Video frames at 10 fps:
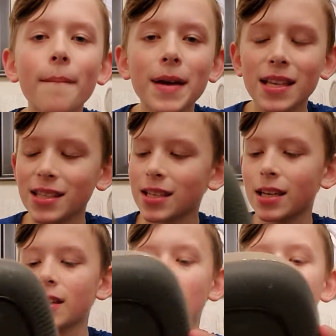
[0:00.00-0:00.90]
mess
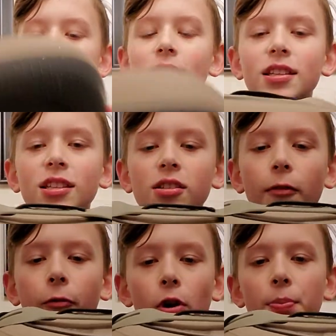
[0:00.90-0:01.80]
kit. This is a
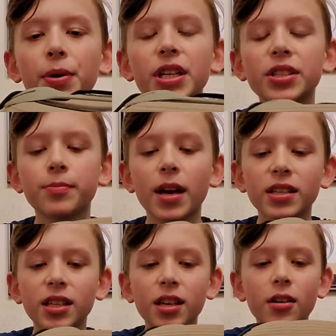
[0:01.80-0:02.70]
4-piece mess
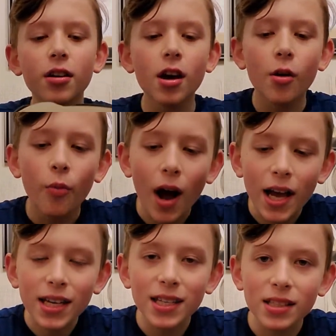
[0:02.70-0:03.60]
kit.
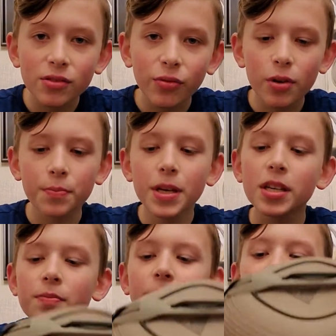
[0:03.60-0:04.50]
Why it is
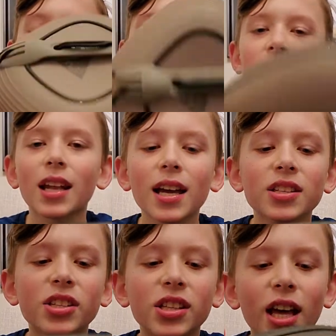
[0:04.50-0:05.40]
4-piece? Because it's a
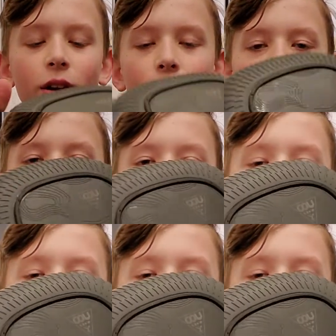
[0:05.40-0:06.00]
nice, lightweight,